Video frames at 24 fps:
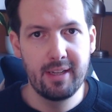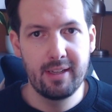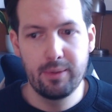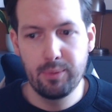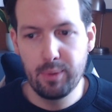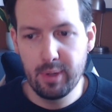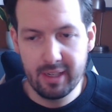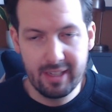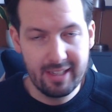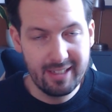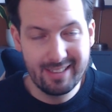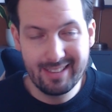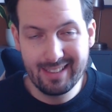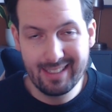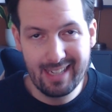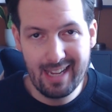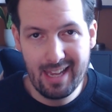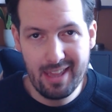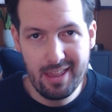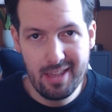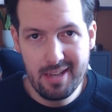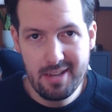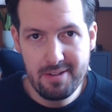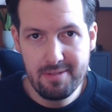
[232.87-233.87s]
working
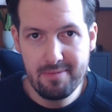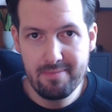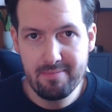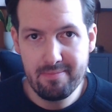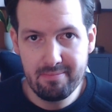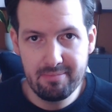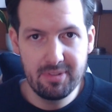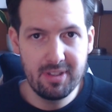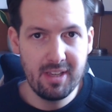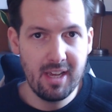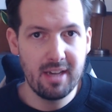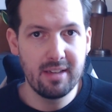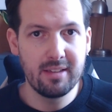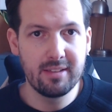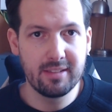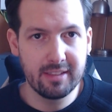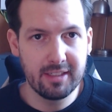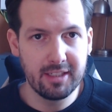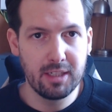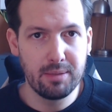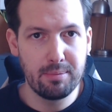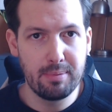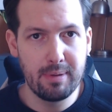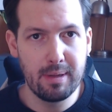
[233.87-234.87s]
together, yeah, it's
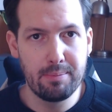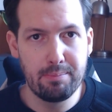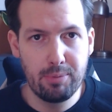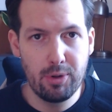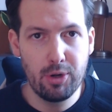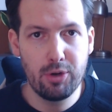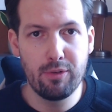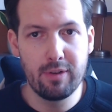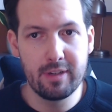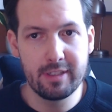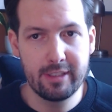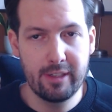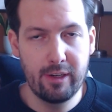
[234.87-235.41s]
going to be a progress